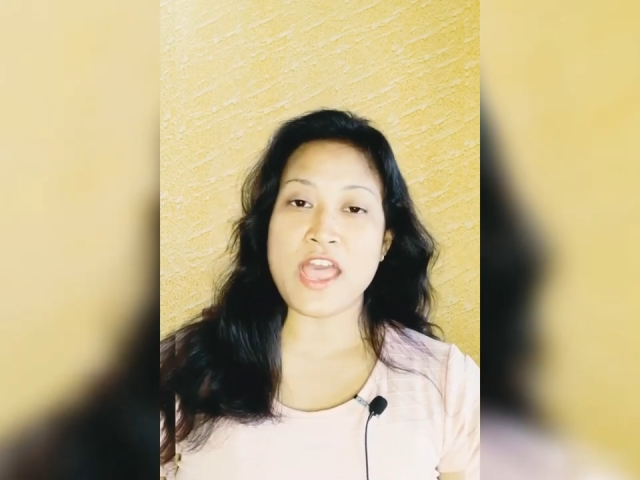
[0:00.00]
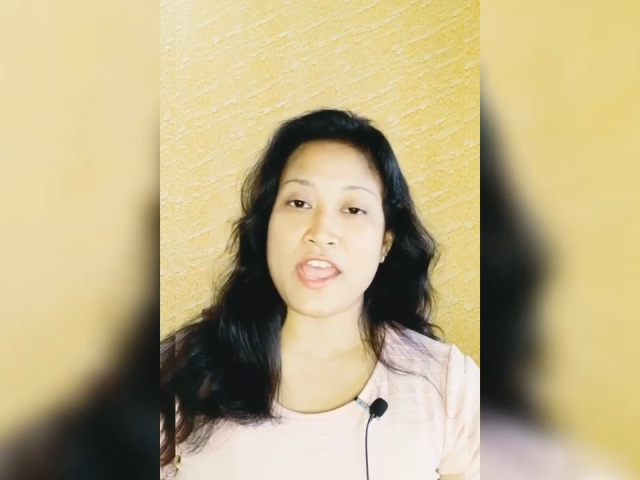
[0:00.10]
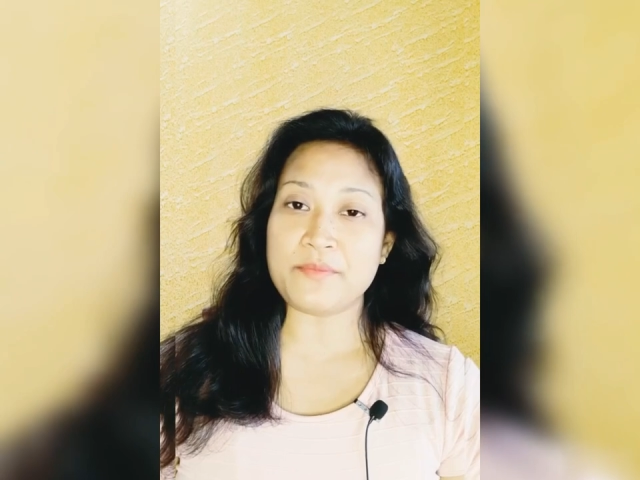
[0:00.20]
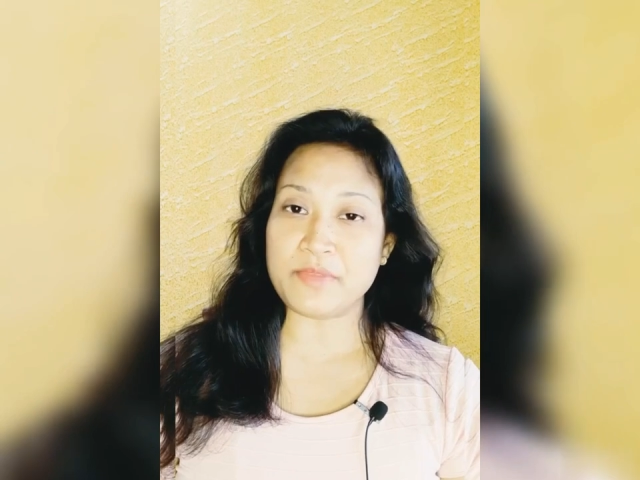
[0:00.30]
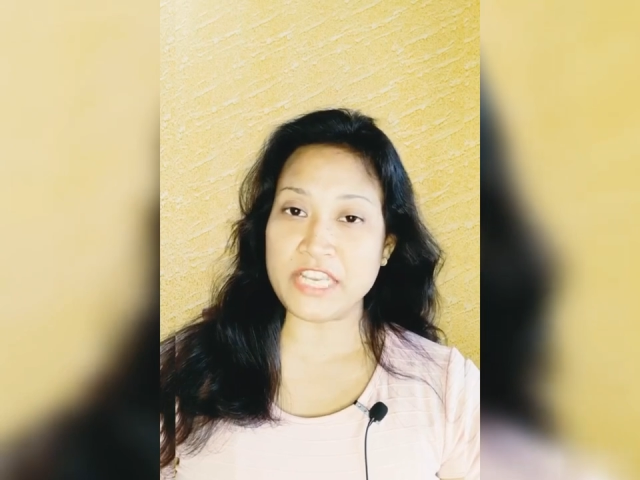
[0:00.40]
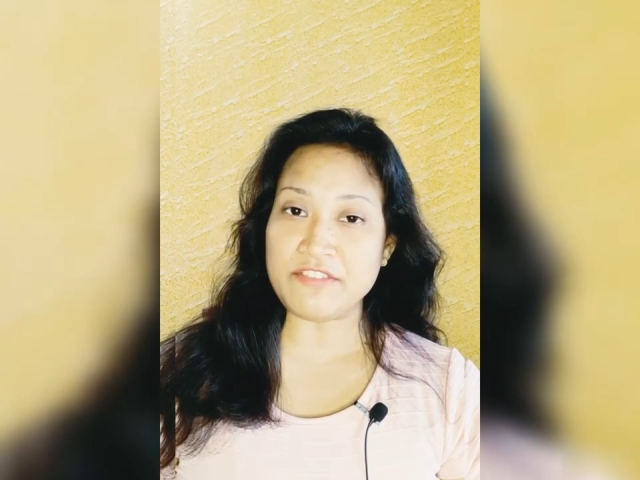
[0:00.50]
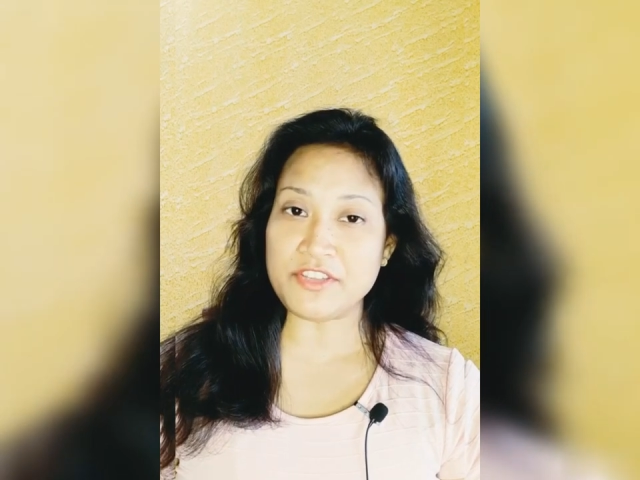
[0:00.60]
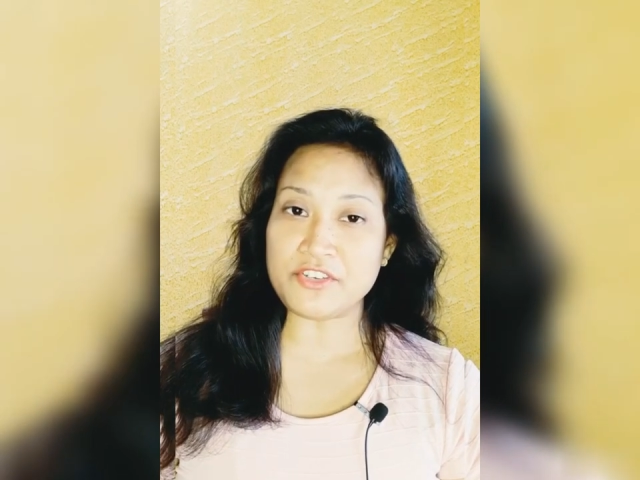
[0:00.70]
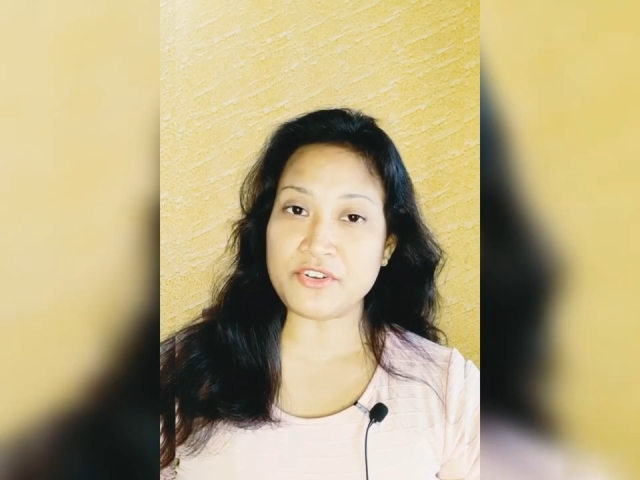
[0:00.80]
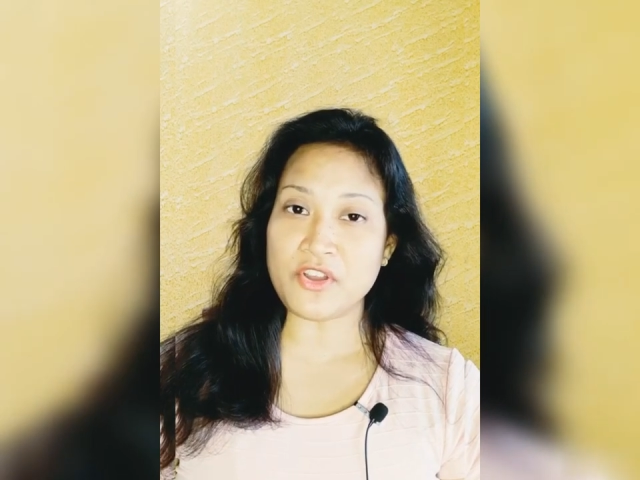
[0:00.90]
And believe
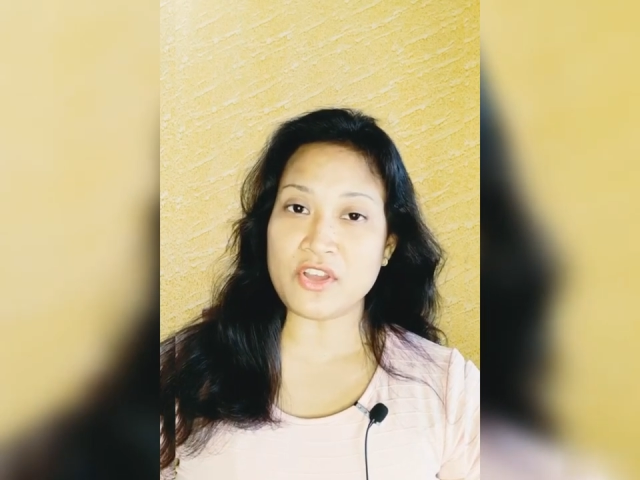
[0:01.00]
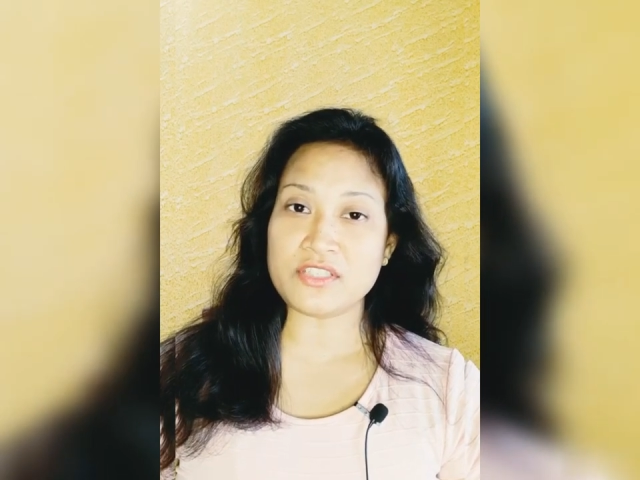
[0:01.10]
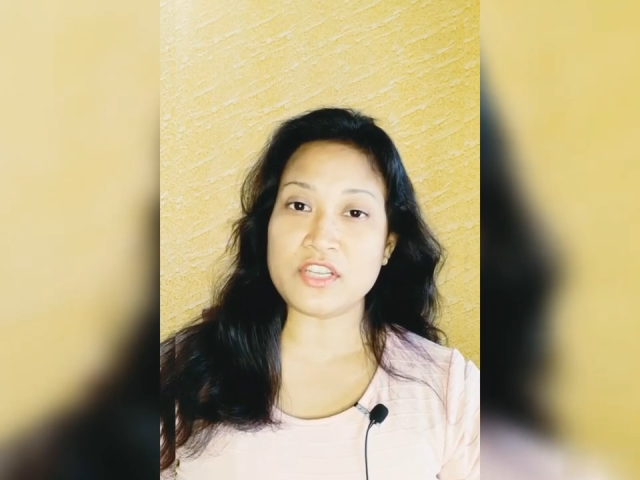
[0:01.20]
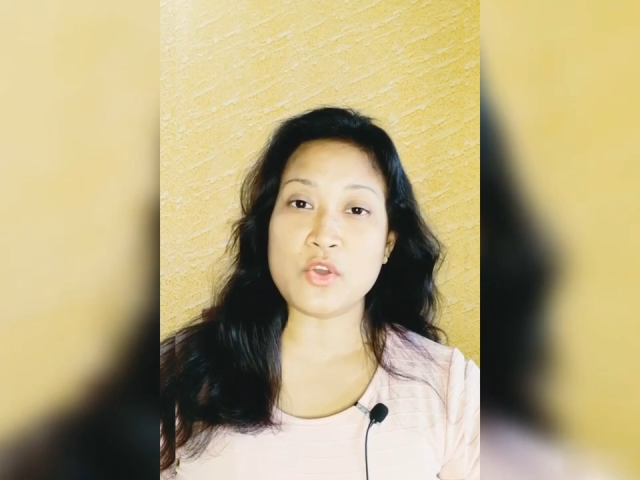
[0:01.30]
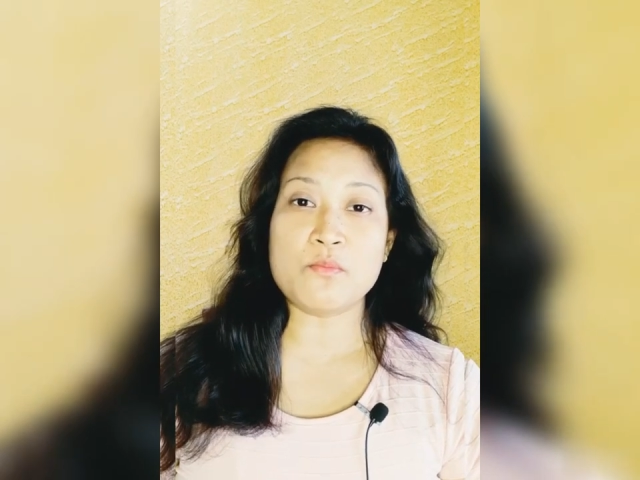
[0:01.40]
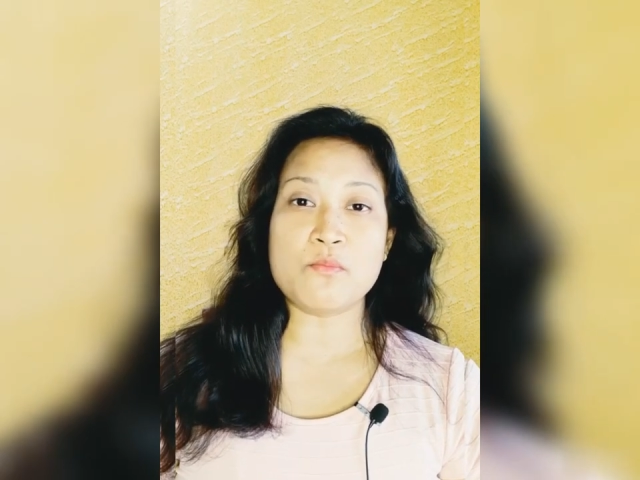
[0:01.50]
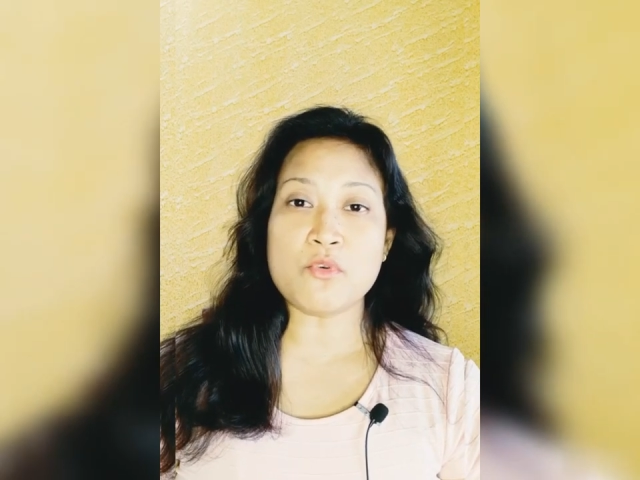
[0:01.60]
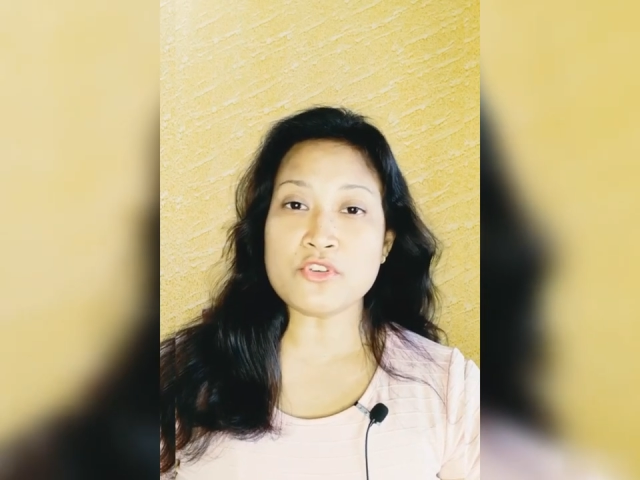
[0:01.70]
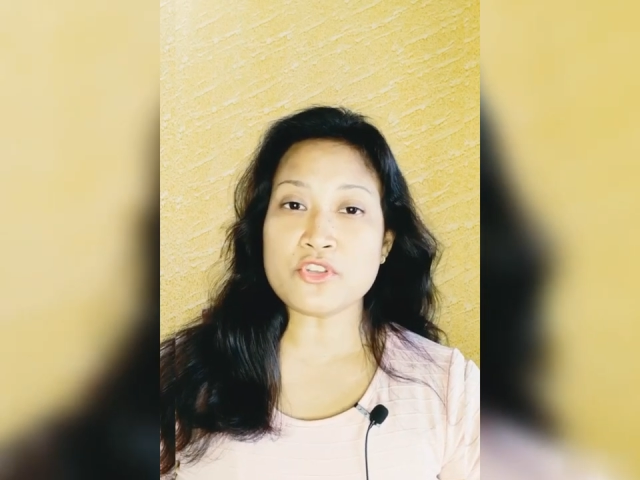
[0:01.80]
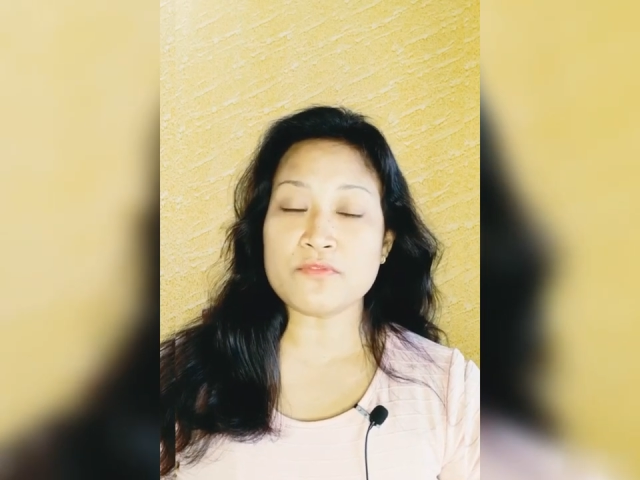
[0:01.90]
it or not,
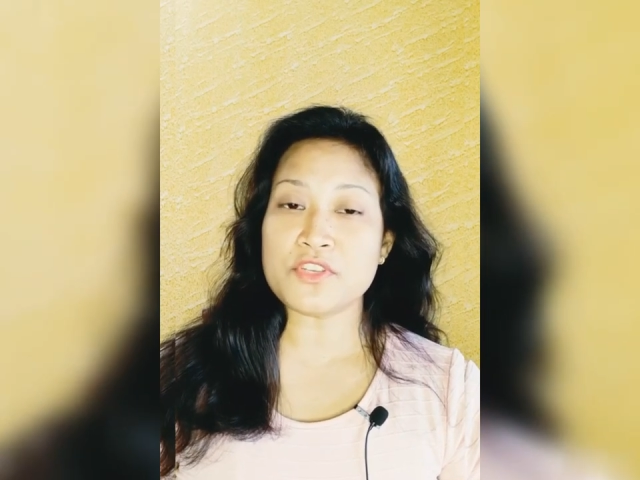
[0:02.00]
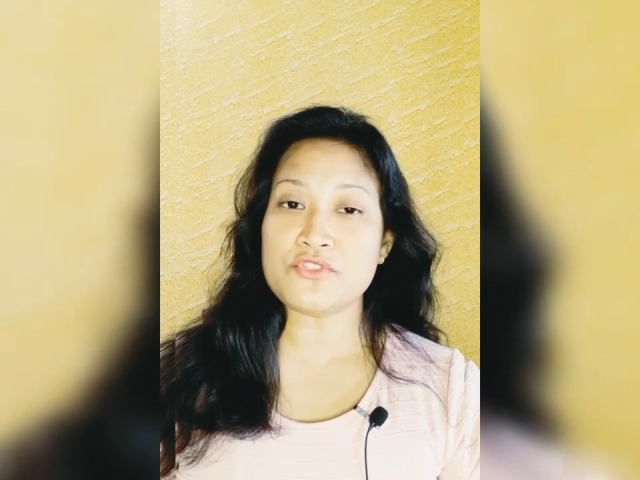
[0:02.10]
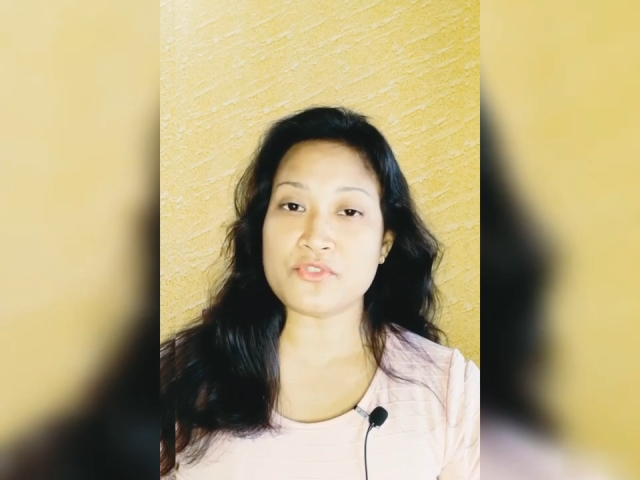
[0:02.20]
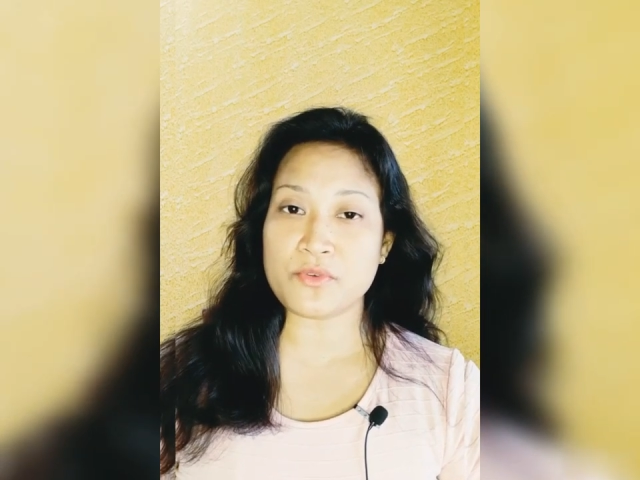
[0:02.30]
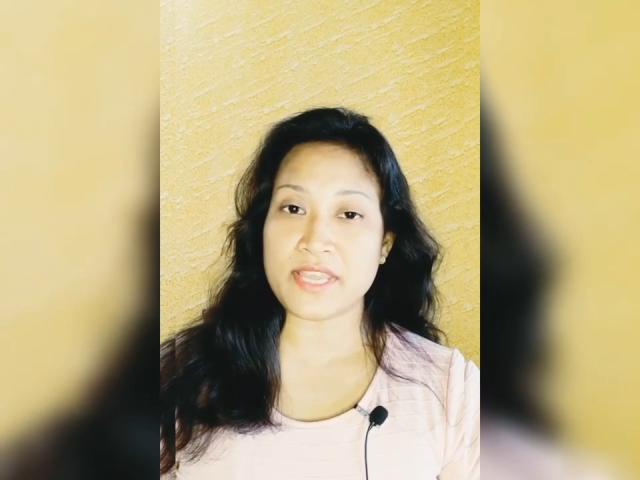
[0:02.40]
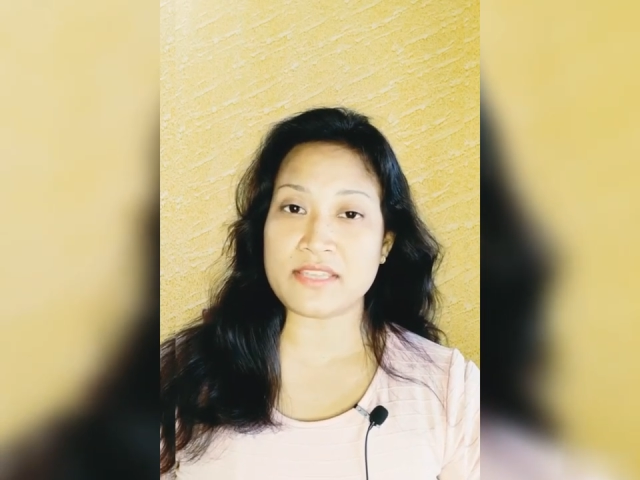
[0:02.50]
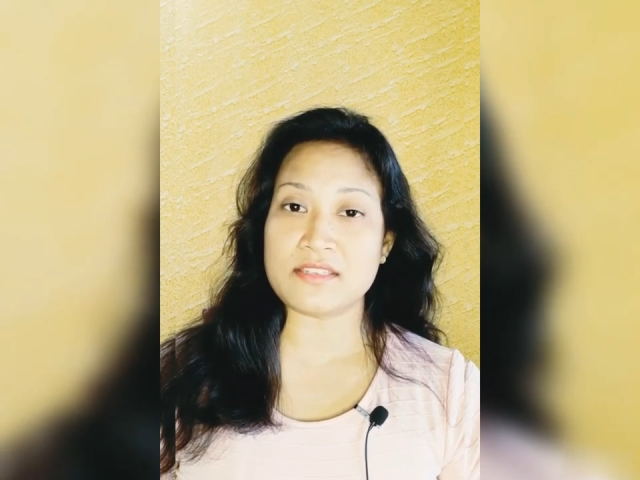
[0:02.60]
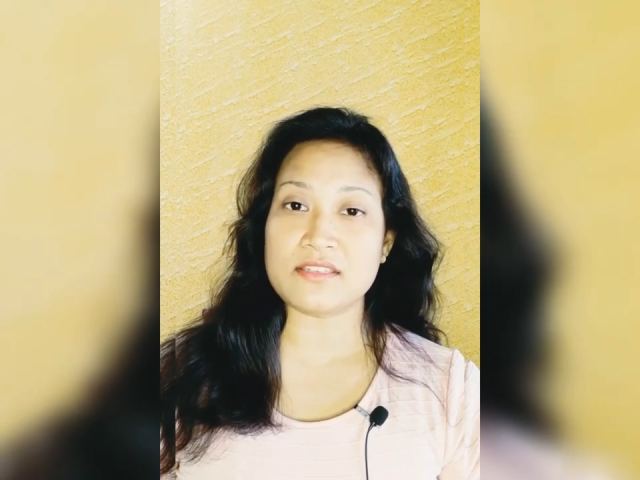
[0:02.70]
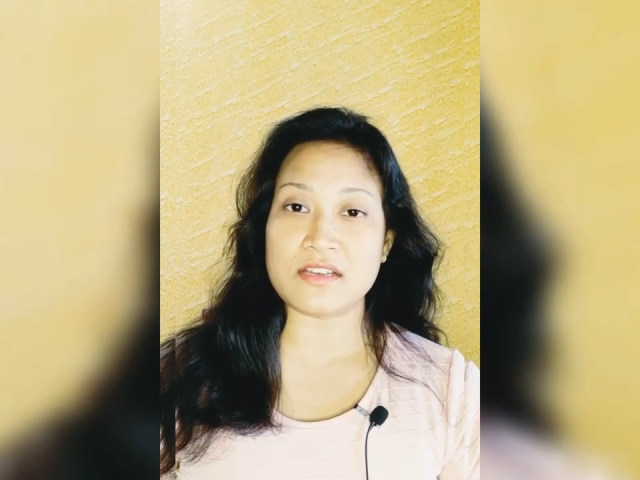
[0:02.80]
most of the stroke cases